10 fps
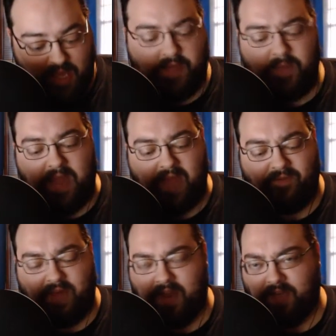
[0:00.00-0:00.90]
And then we
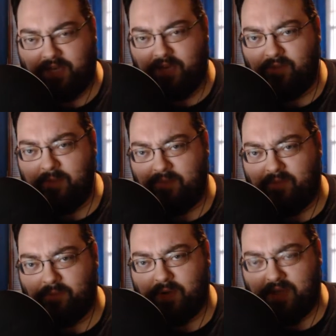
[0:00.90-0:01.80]
have, and I don't remember if
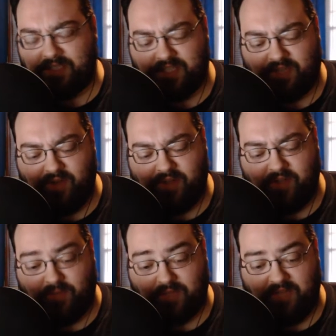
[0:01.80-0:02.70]
I'm pronouncing this correctly,
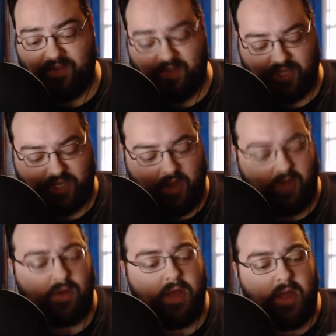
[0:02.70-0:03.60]
if it was even in the
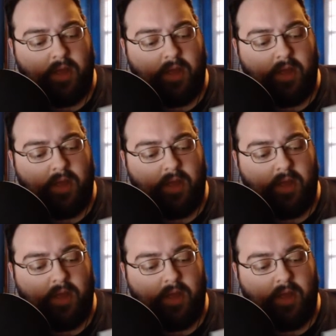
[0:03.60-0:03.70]
show,